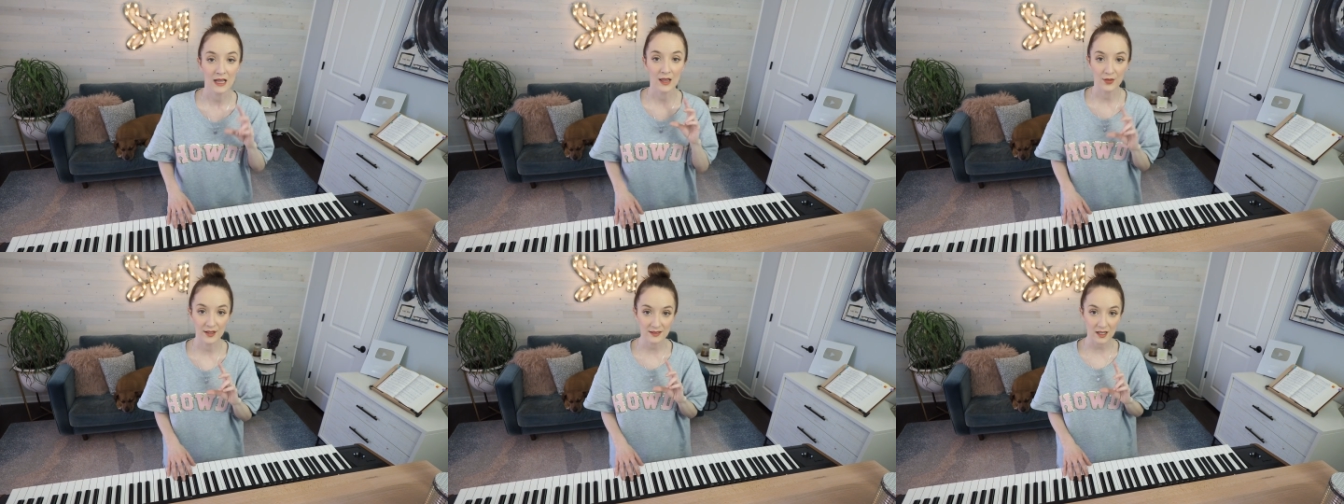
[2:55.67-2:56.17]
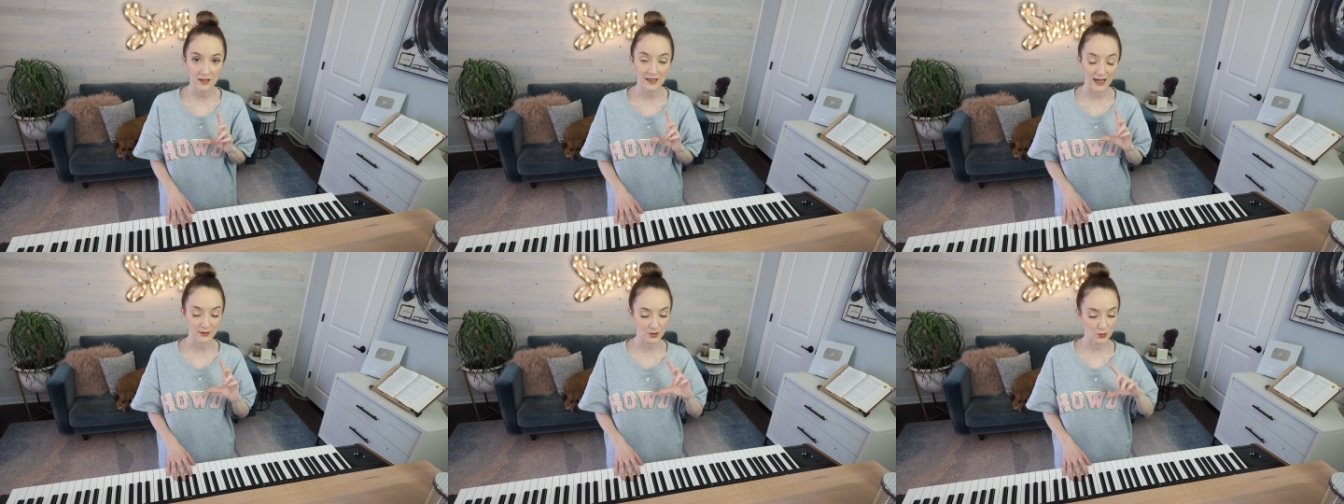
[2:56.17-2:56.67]
This
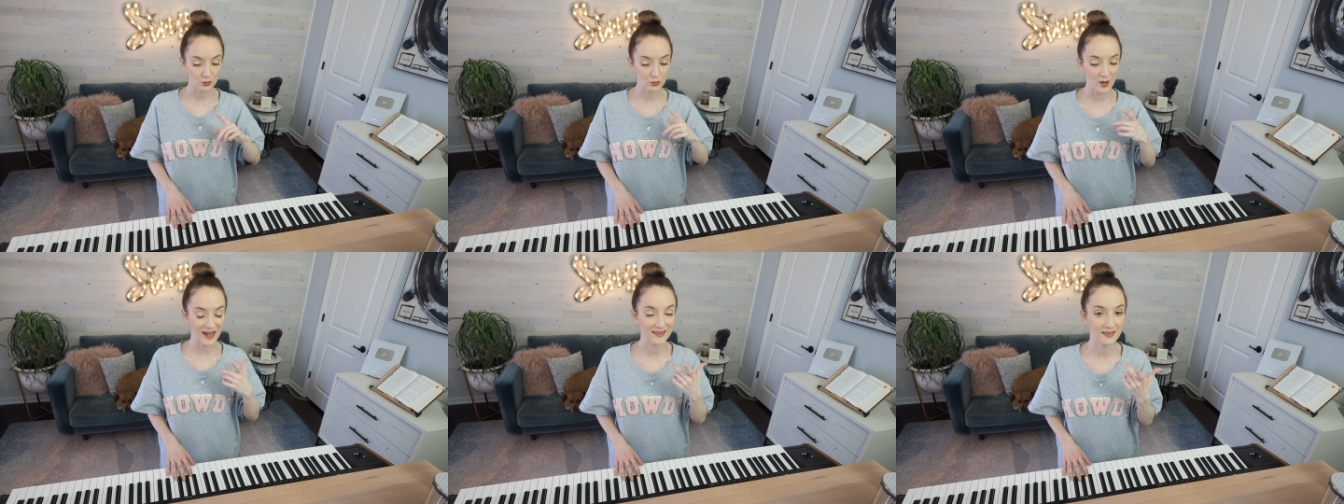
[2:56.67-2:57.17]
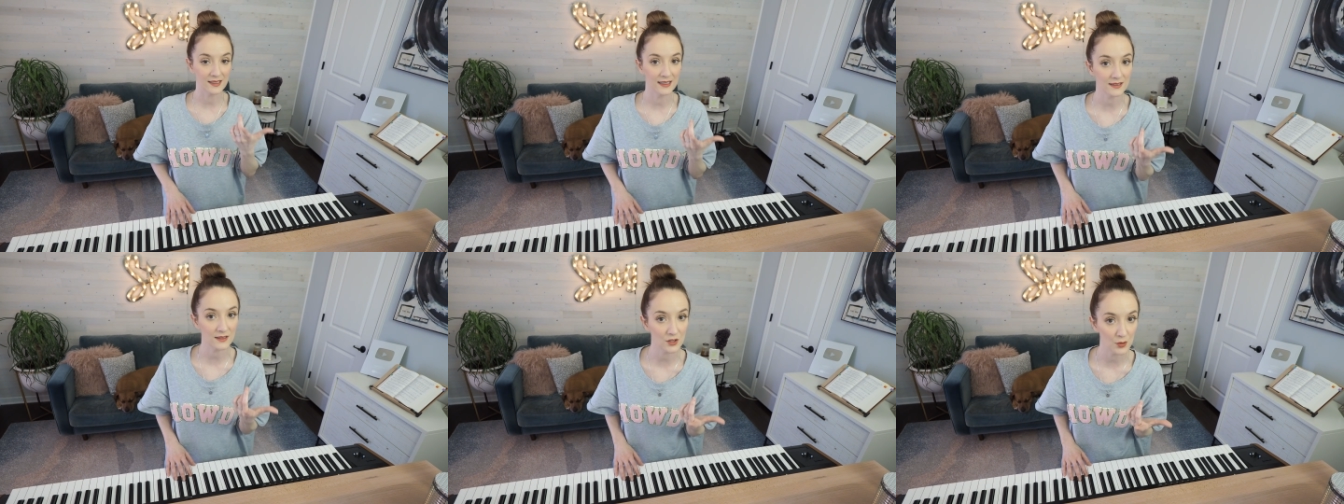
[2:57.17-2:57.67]
allows
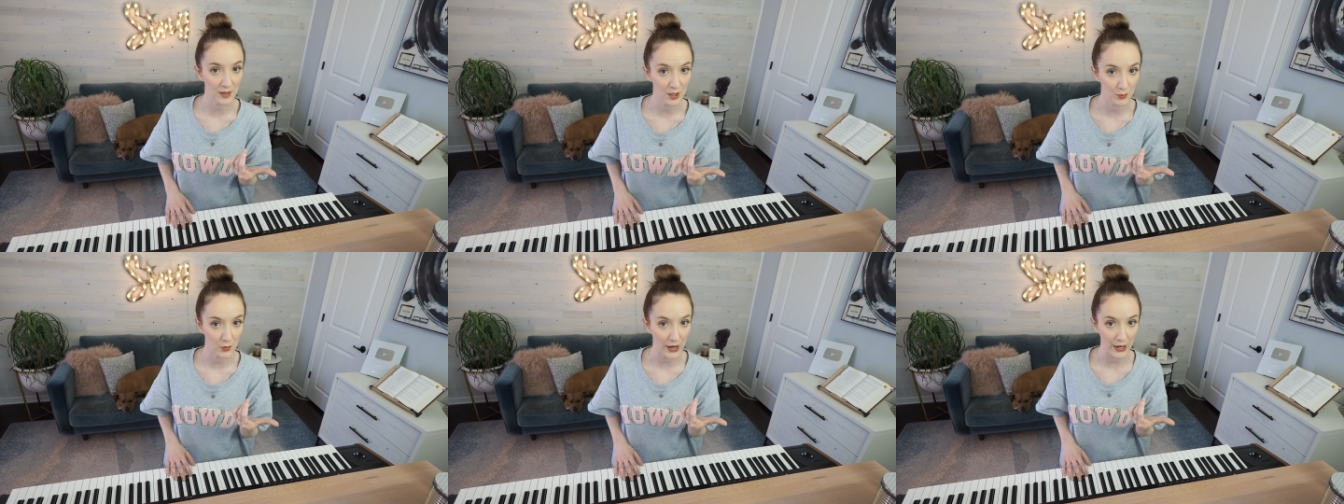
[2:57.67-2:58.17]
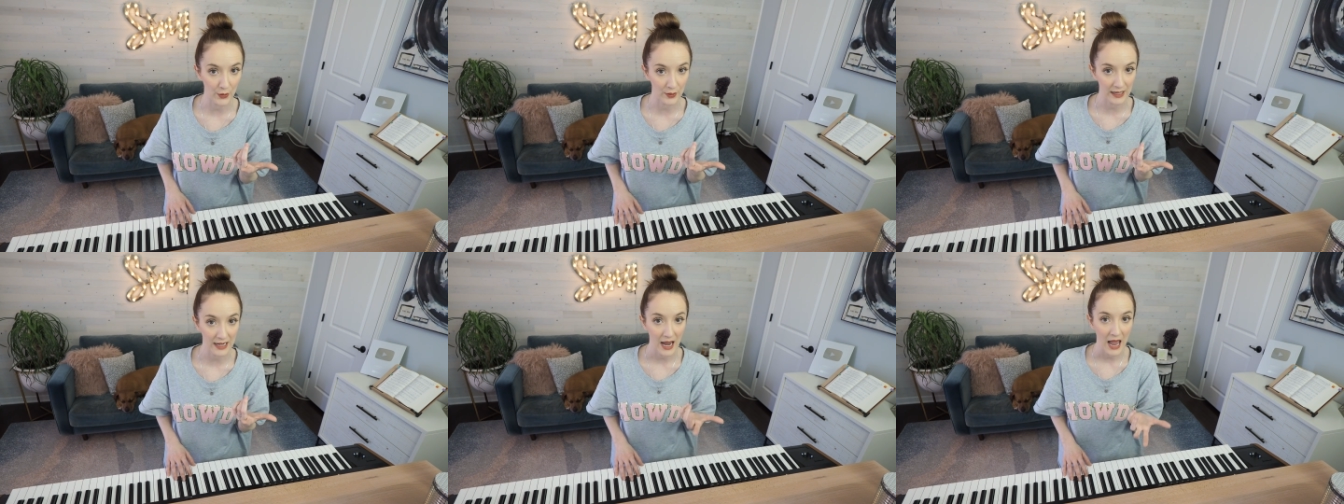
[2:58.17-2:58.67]
resonance to be the
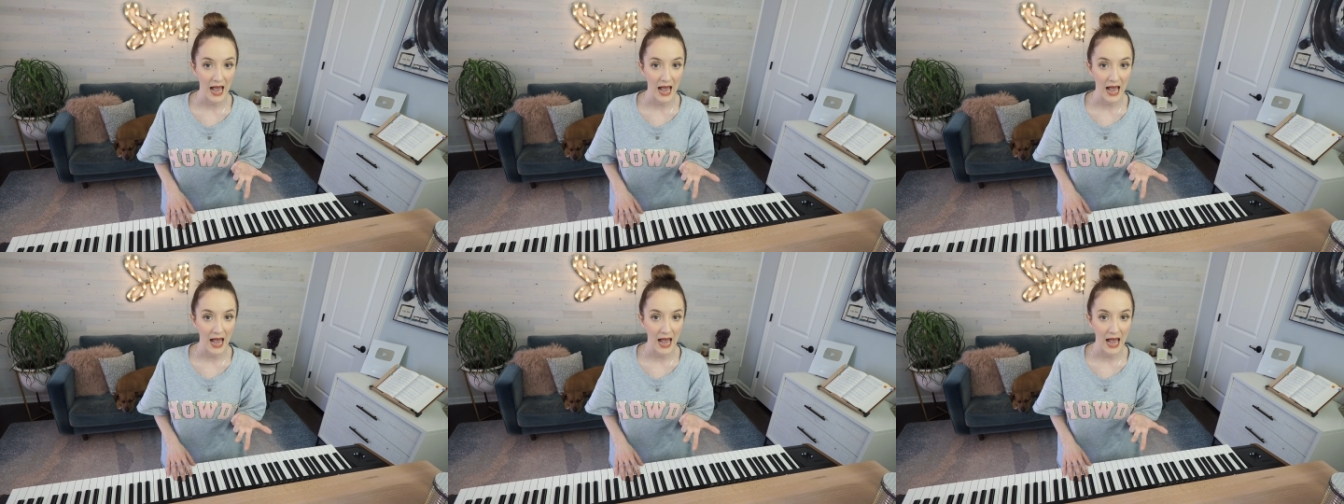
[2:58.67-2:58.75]
priority